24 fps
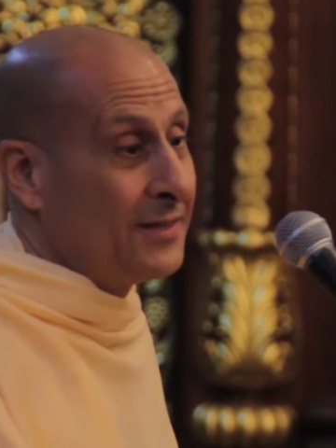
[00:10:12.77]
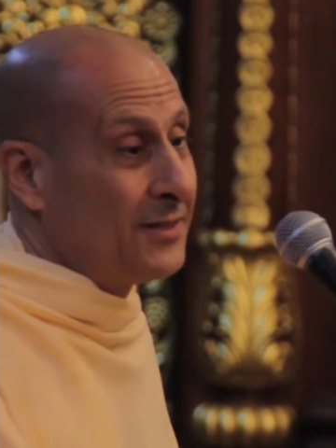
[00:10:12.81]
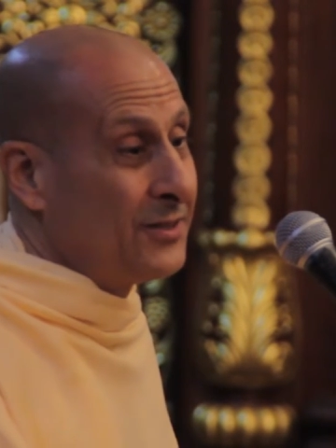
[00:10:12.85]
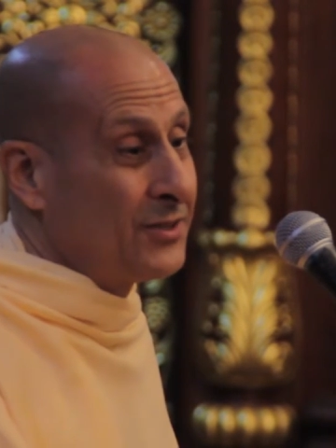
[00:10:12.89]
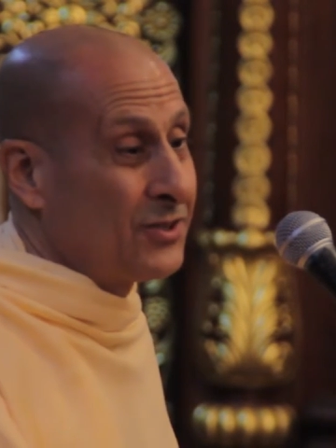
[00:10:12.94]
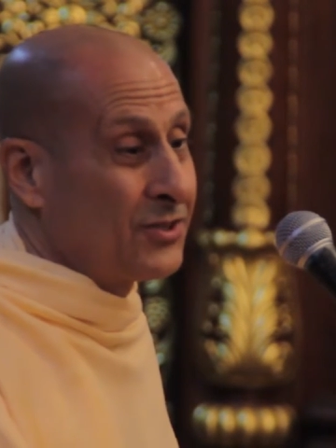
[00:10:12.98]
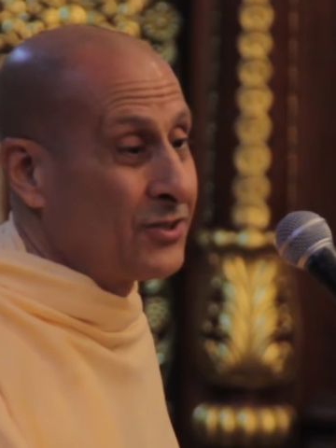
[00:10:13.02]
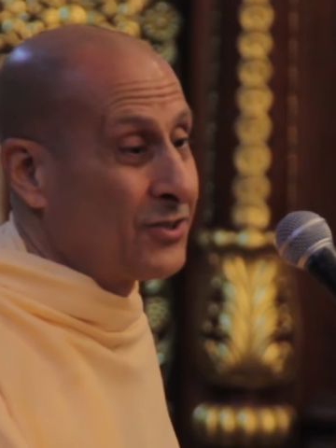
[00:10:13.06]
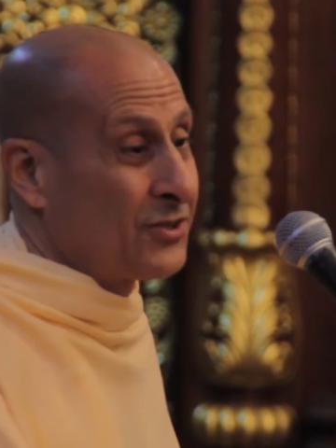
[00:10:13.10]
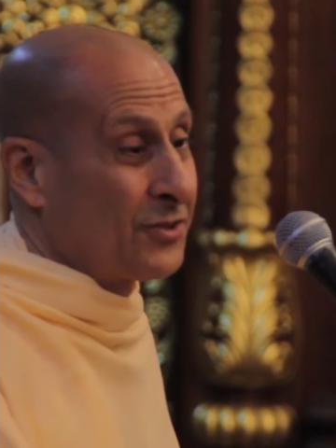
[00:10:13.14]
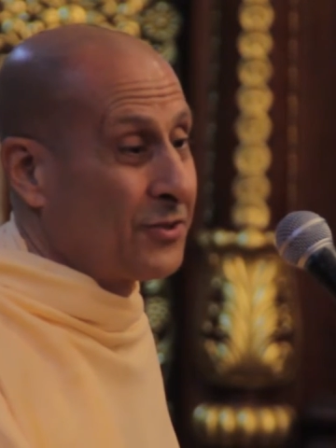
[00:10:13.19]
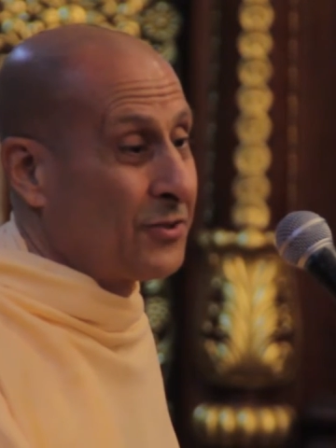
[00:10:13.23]

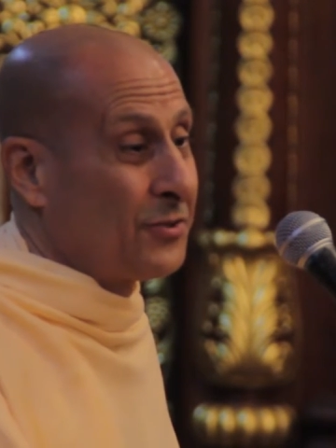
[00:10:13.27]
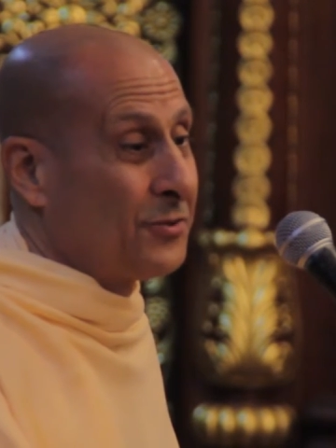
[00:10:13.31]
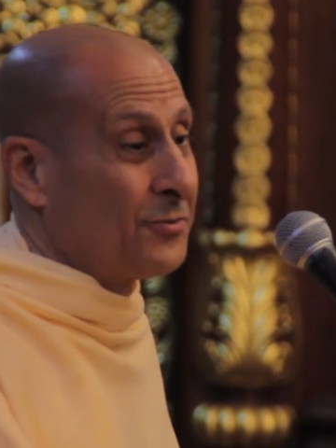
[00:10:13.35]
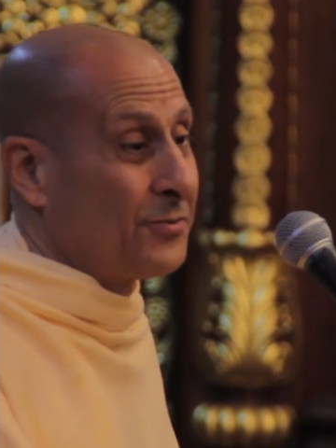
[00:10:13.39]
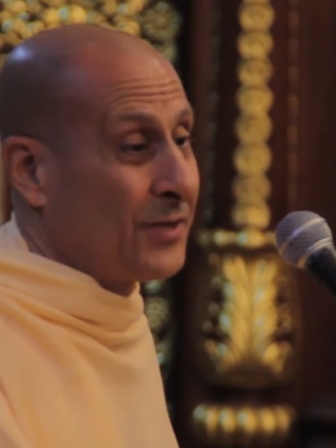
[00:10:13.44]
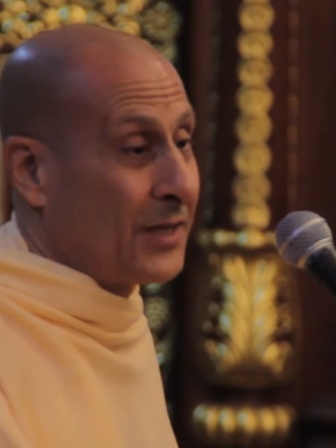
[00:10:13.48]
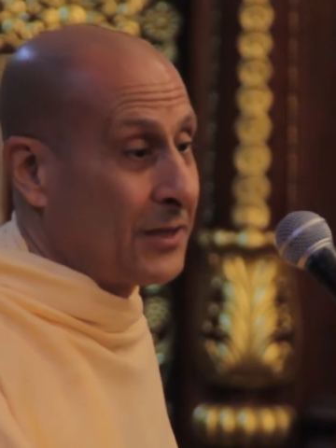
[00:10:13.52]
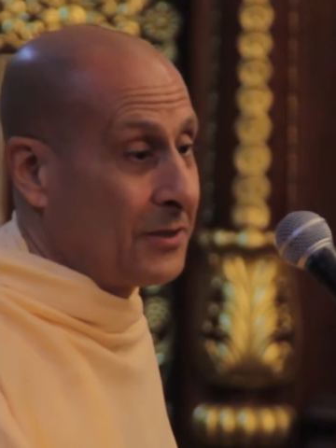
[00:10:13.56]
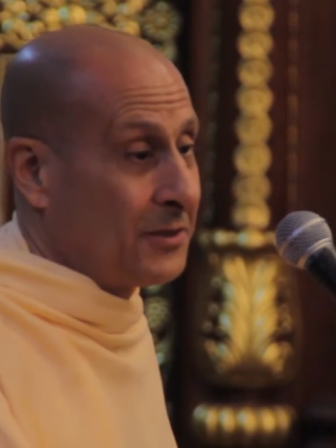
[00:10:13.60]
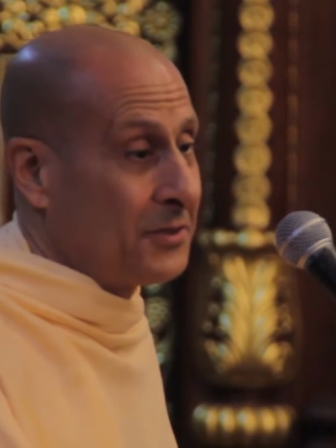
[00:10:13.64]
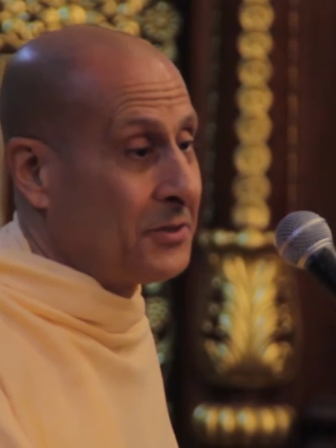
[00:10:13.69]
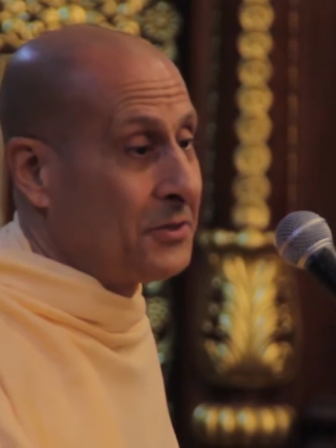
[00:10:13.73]
this to her
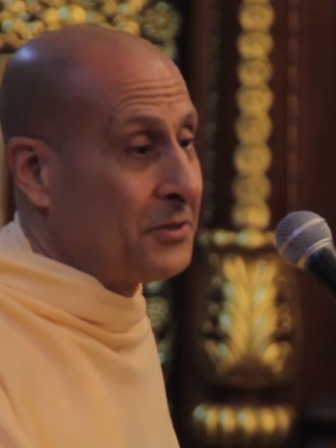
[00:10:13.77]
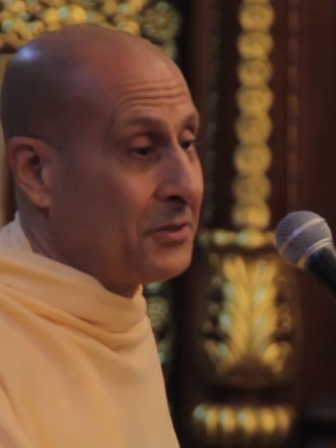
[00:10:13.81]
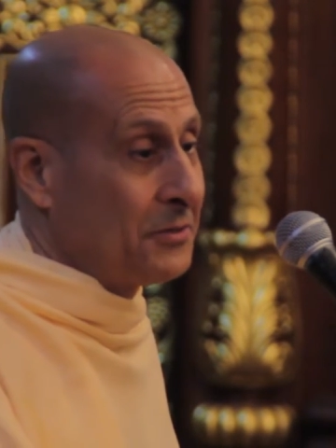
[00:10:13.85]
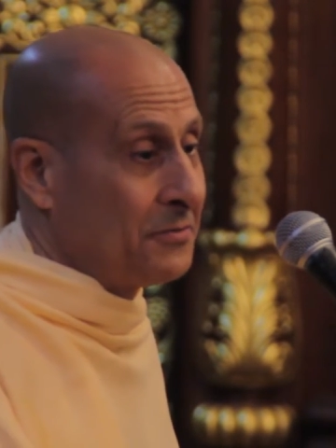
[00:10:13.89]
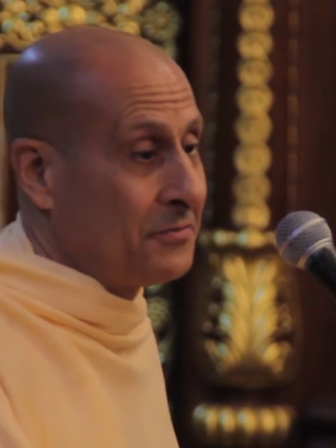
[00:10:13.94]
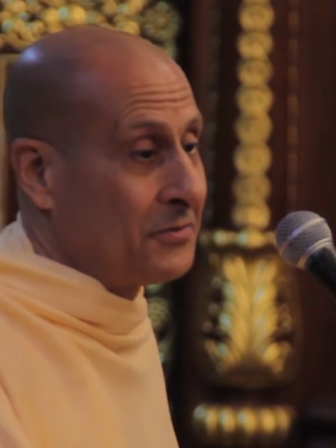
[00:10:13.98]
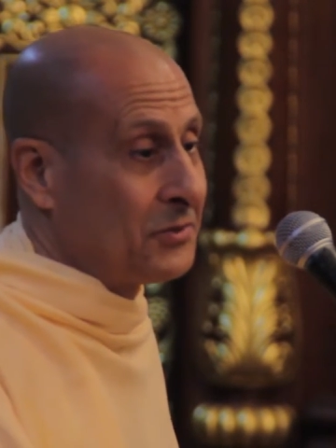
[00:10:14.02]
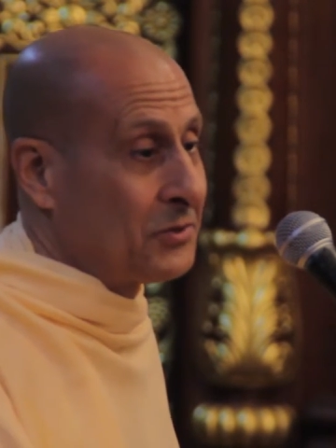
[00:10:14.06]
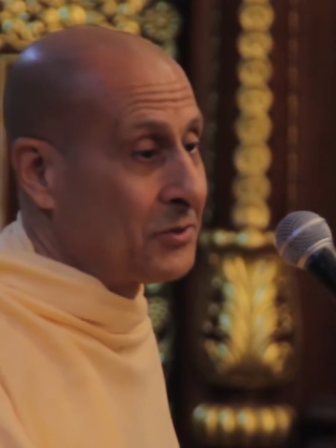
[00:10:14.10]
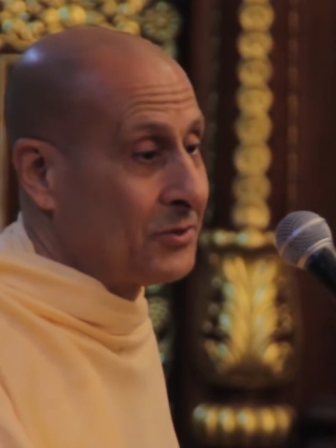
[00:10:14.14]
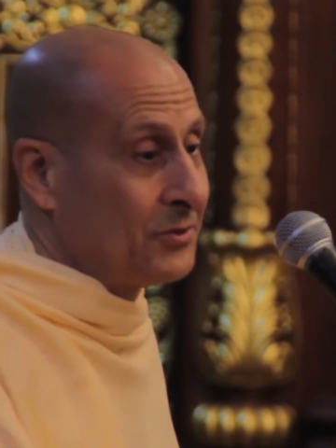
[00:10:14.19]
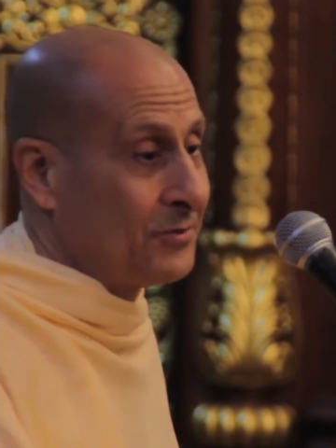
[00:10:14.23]

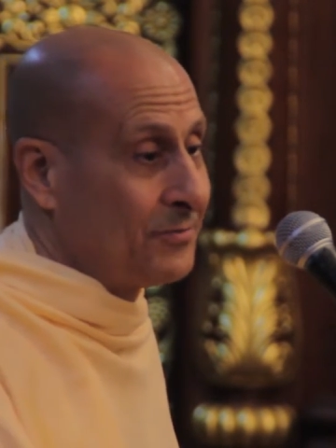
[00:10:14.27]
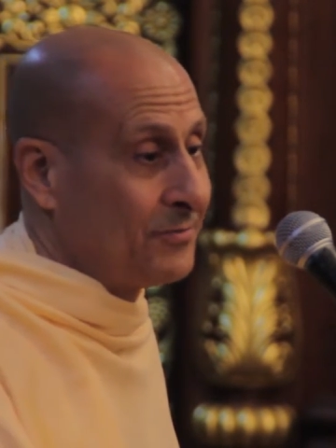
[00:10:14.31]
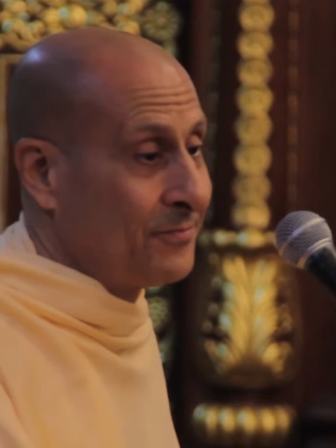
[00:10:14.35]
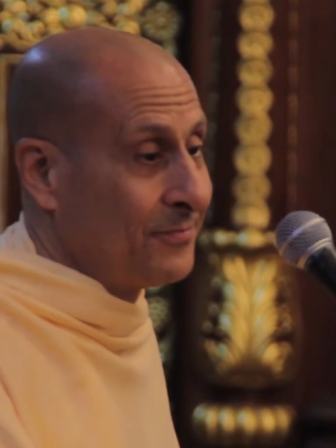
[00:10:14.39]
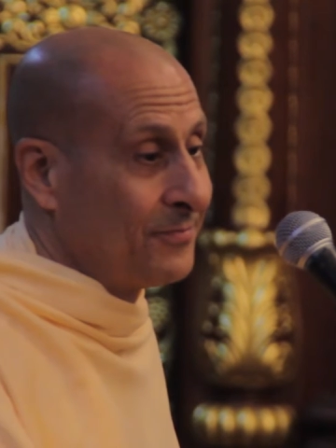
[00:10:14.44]
relatives.